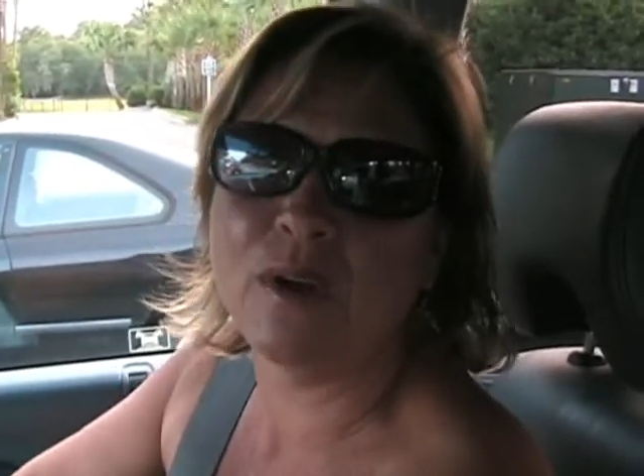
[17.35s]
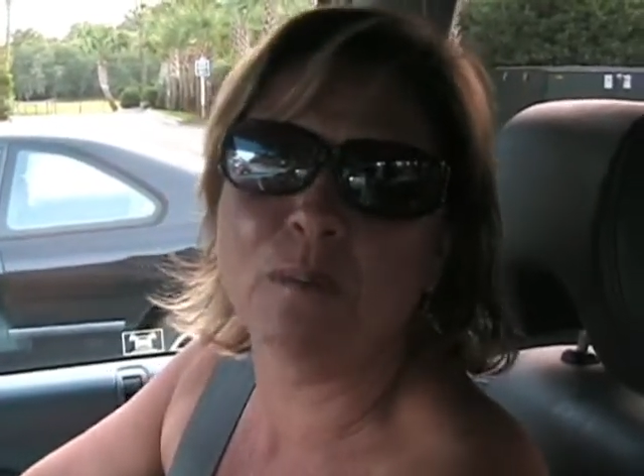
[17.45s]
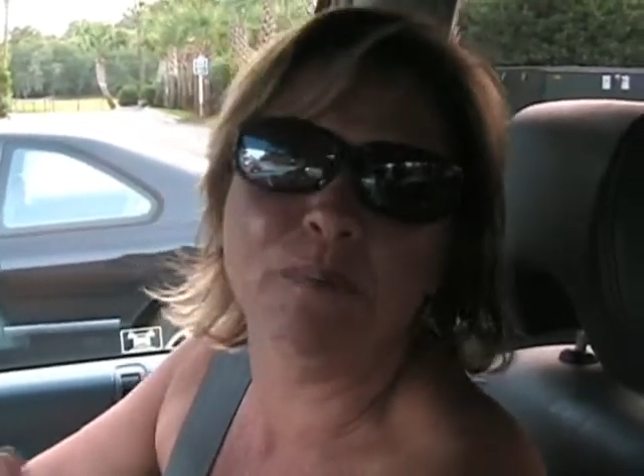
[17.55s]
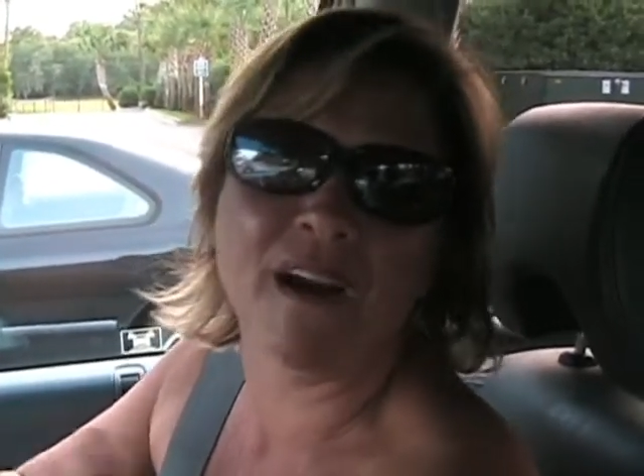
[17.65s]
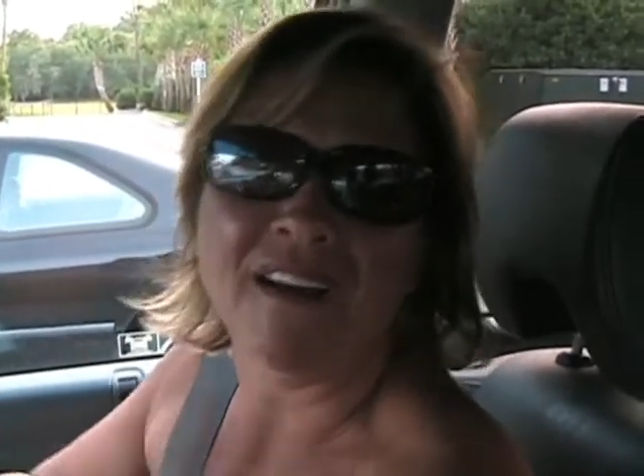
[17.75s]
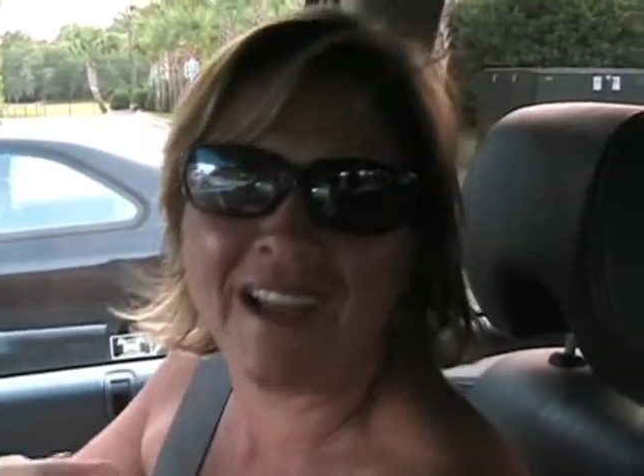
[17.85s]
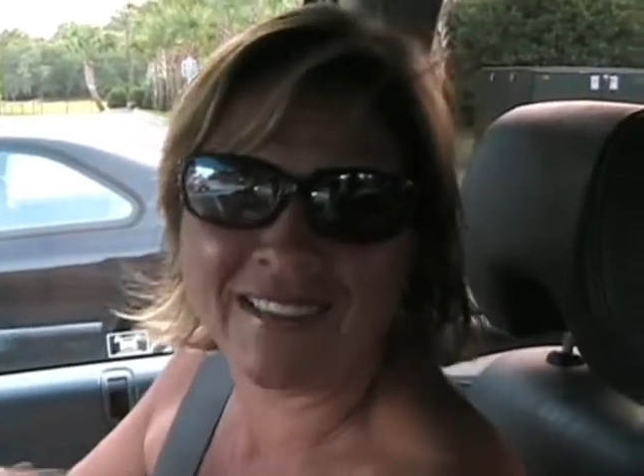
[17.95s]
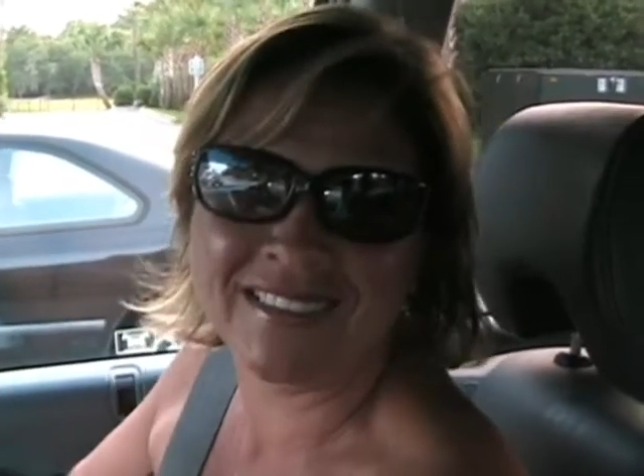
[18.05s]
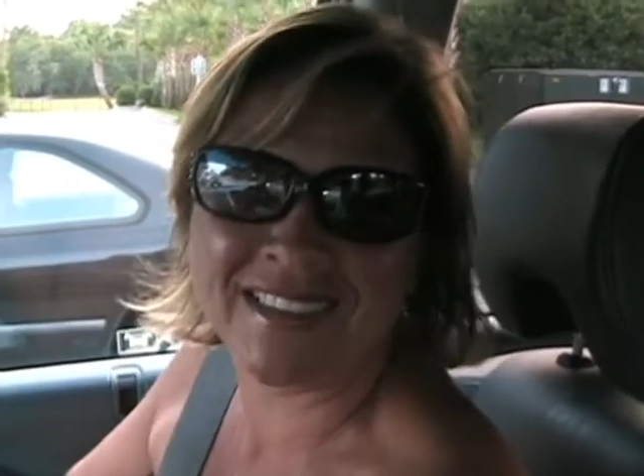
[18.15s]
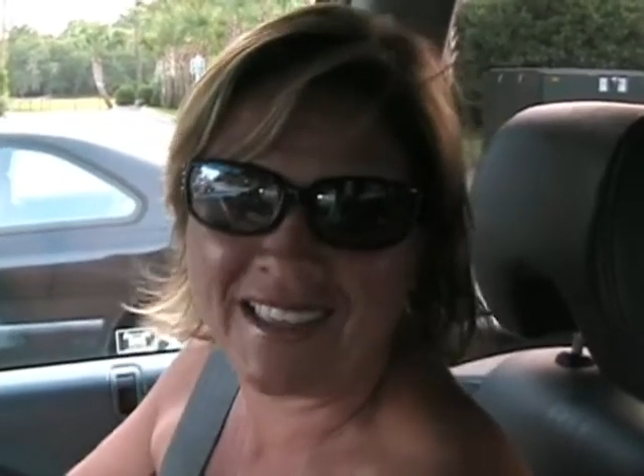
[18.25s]
who brought
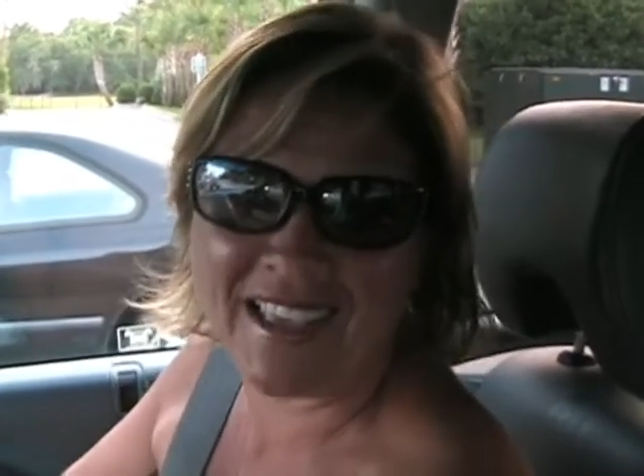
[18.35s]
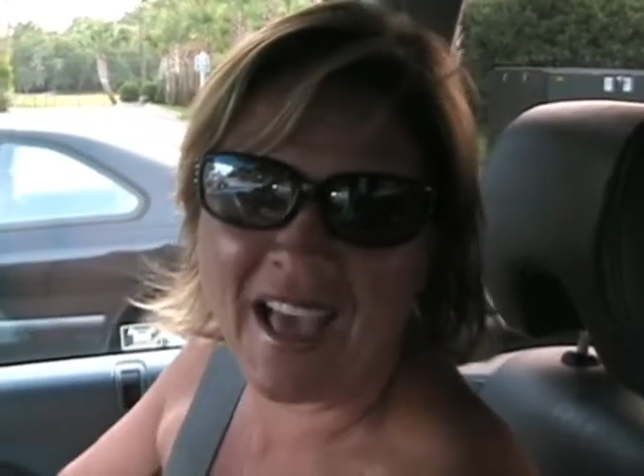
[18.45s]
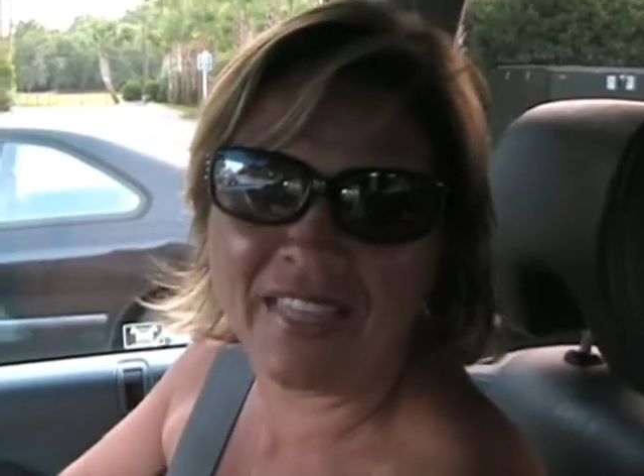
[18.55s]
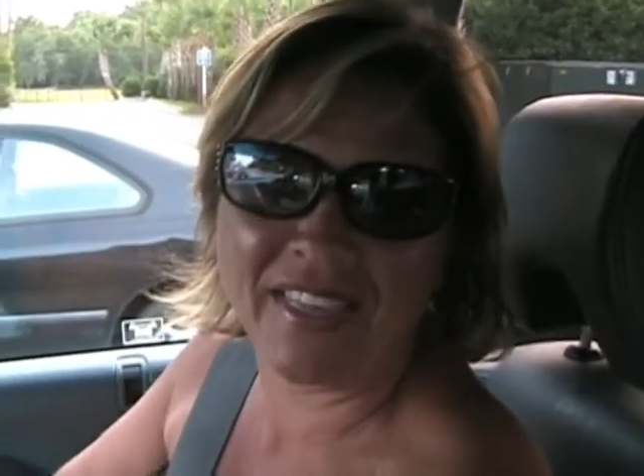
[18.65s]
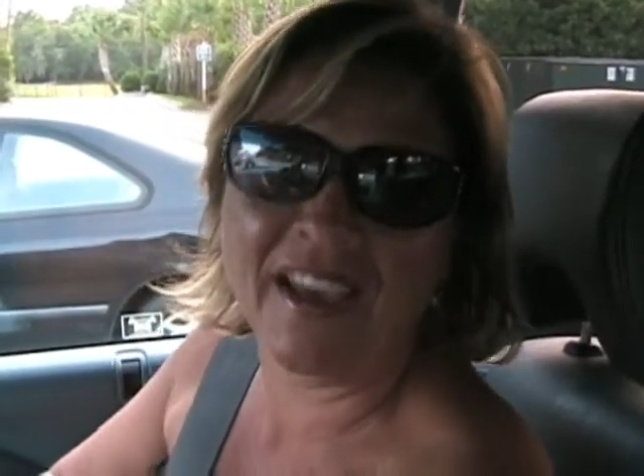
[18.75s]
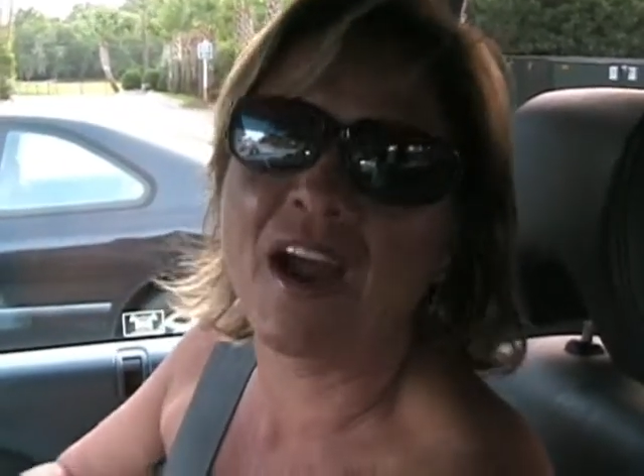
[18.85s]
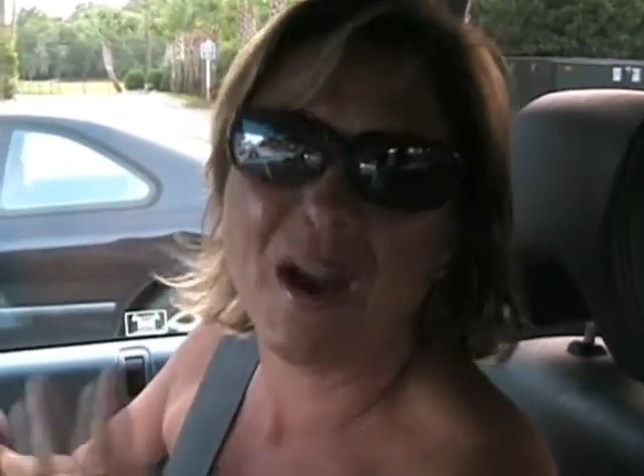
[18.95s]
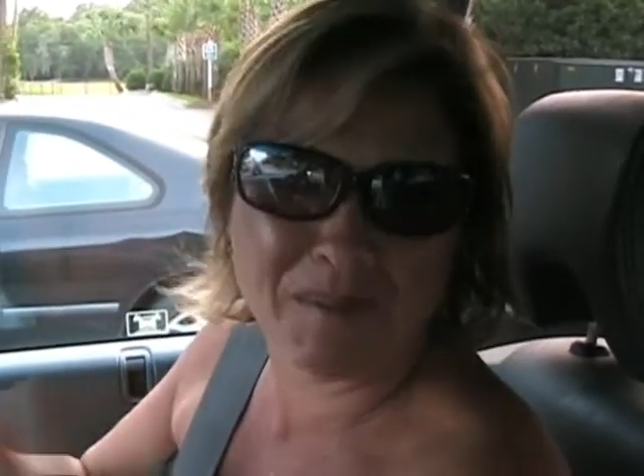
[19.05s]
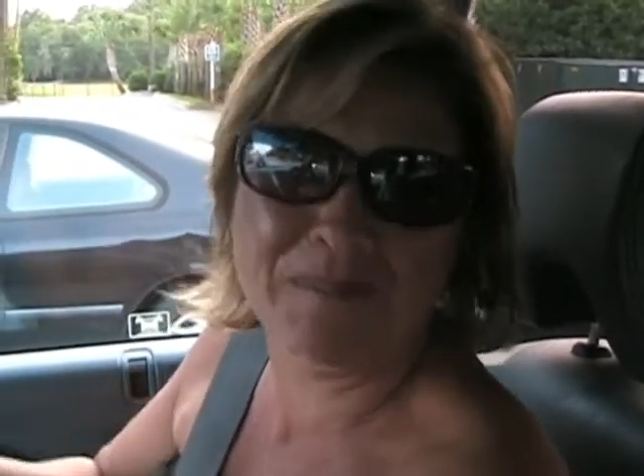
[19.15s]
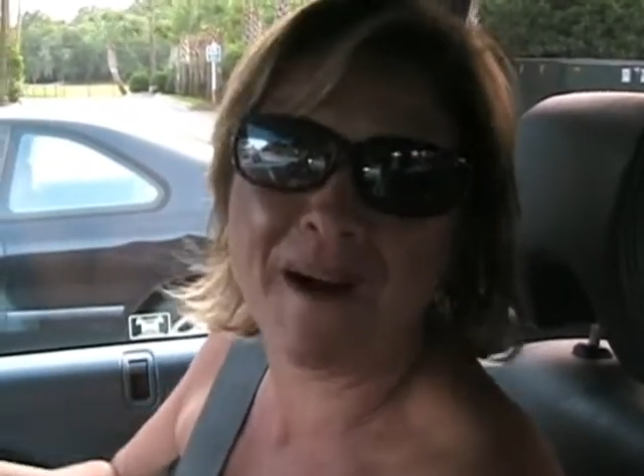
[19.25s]
us together, her